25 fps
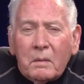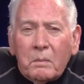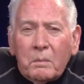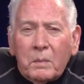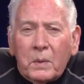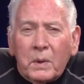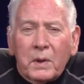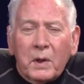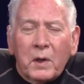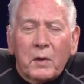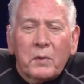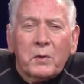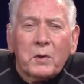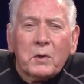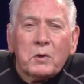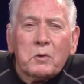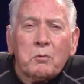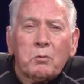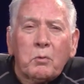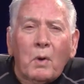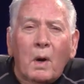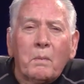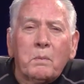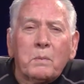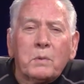Beneath its
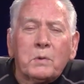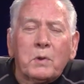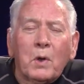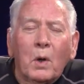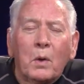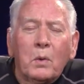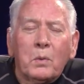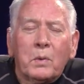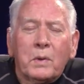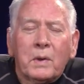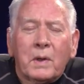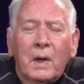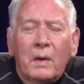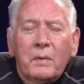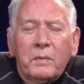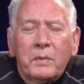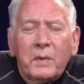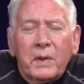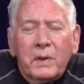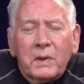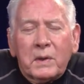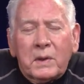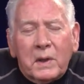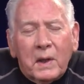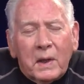rum-soaked cover
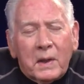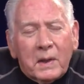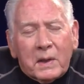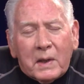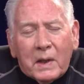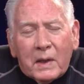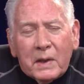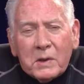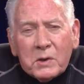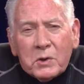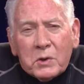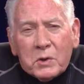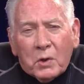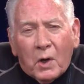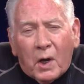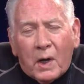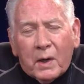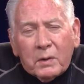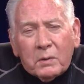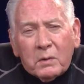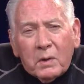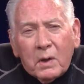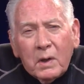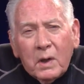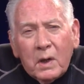the cake I
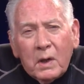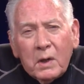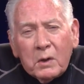sought,